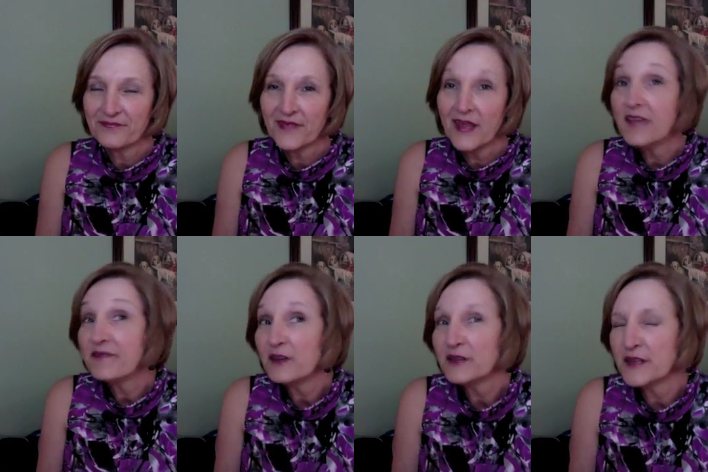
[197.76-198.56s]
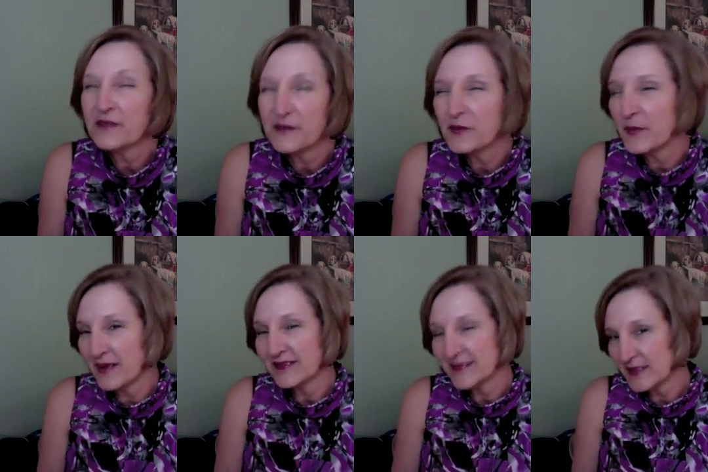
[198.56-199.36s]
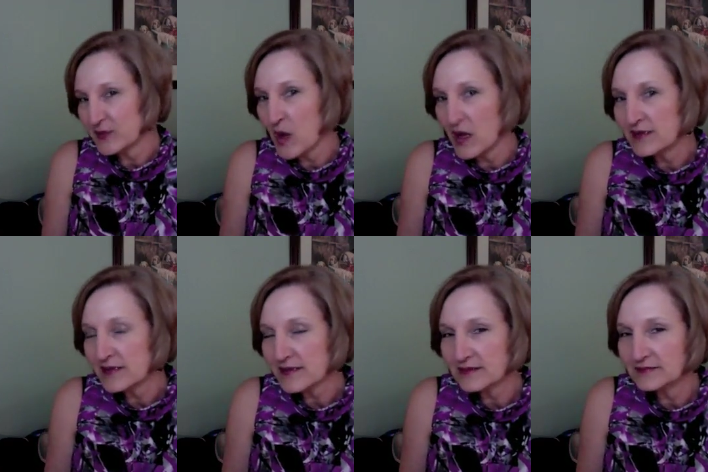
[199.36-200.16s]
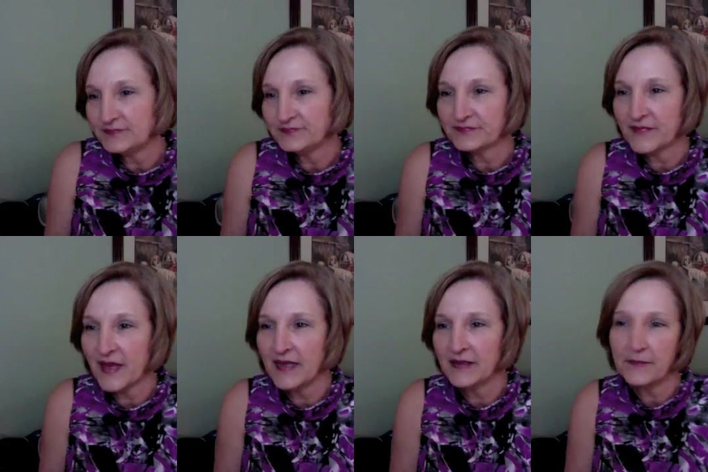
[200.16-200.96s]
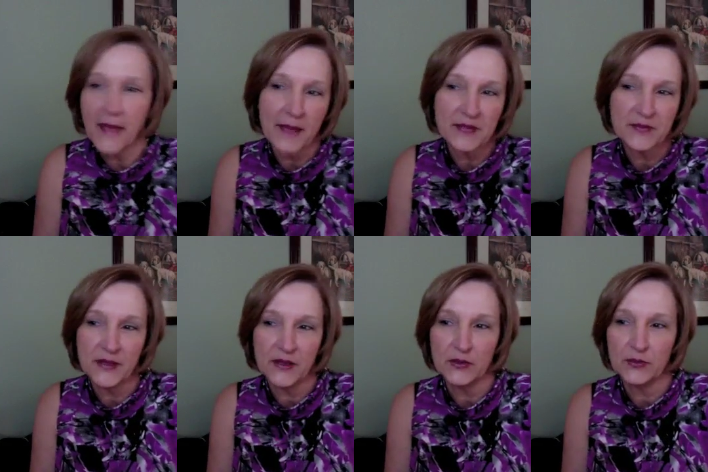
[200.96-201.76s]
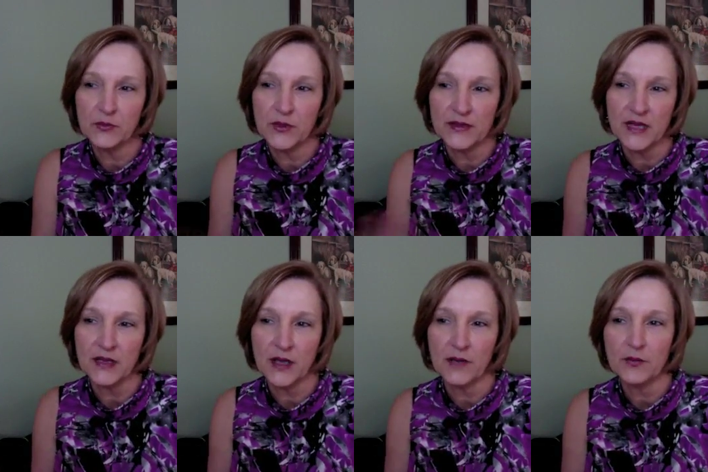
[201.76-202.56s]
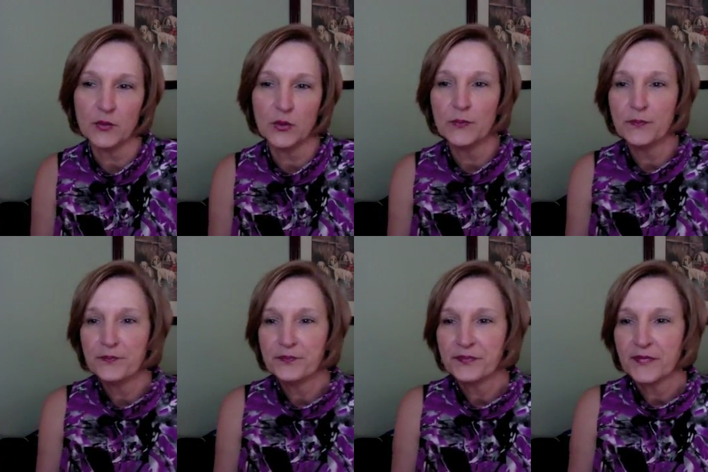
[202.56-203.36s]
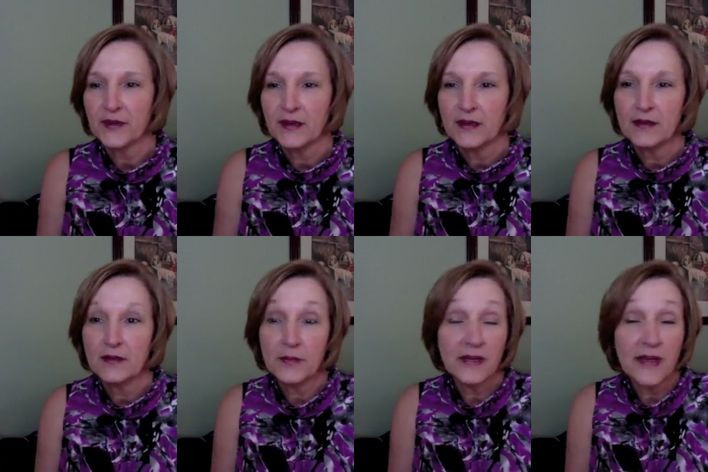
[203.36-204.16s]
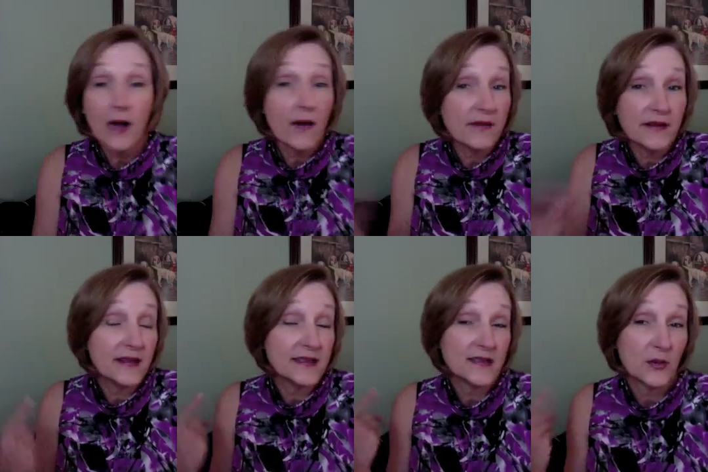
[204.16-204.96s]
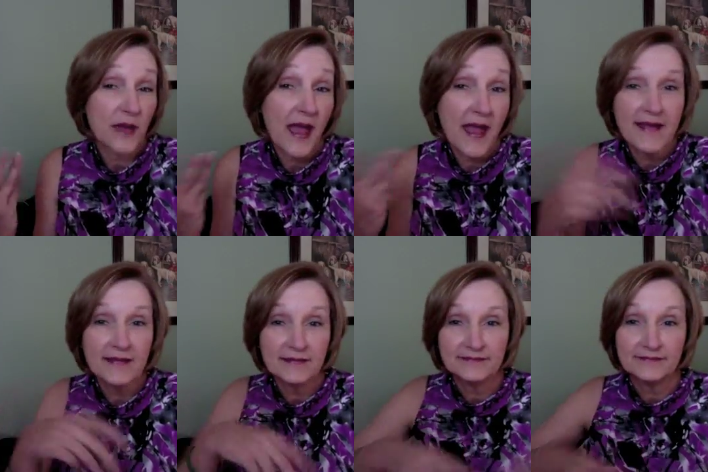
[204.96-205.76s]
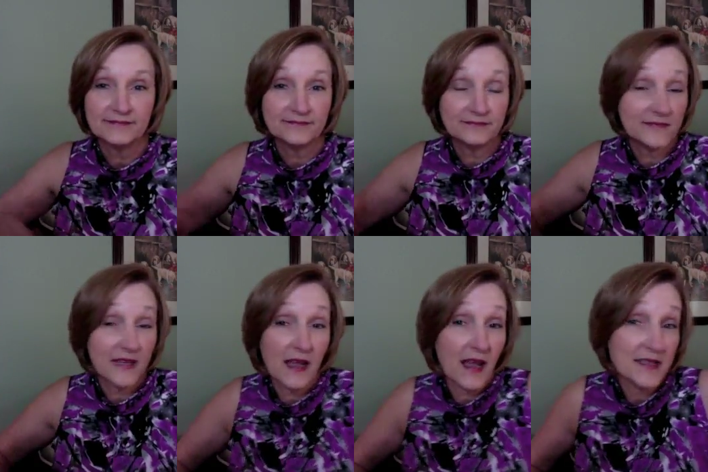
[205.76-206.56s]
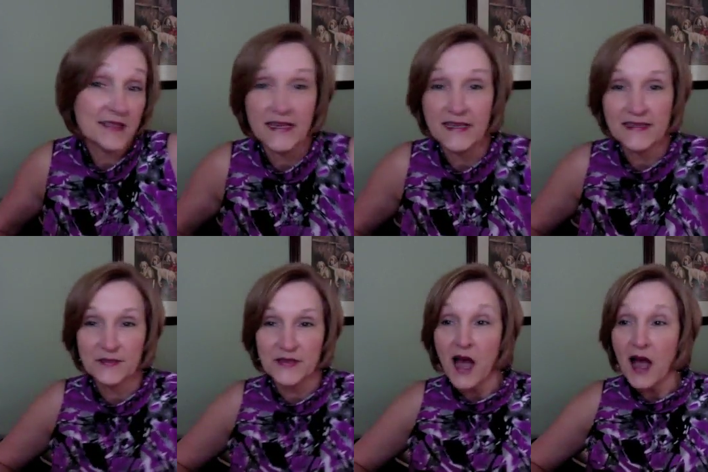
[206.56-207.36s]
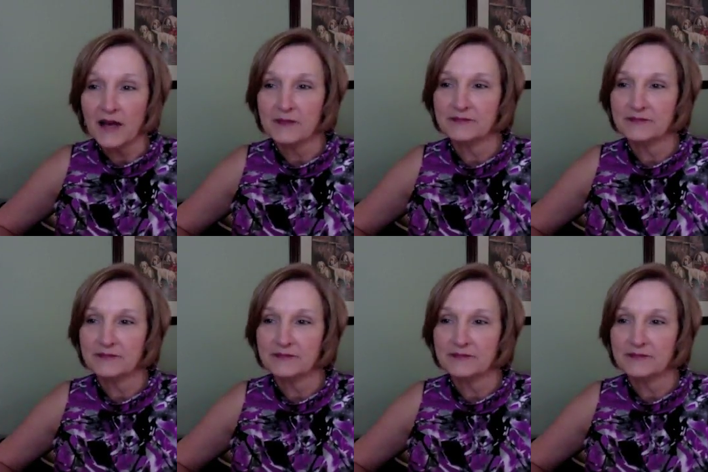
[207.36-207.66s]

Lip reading: It felt different for about 6 months, and the pap smear was uncomfortable. But now everything's okay. I just needed some time.